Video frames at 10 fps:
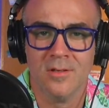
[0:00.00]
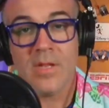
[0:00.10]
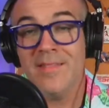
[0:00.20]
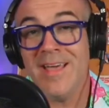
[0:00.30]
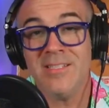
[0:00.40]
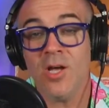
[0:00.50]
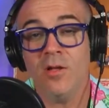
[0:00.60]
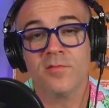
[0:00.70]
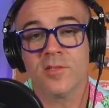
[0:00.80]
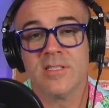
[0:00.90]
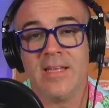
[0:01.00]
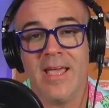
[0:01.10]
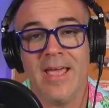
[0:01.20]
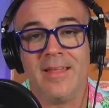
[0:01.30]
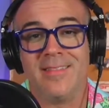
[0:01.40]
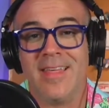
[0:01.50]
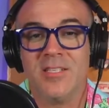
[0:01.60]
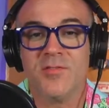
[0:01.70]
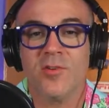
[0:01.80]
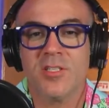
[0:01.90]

That's all for today. Thanks for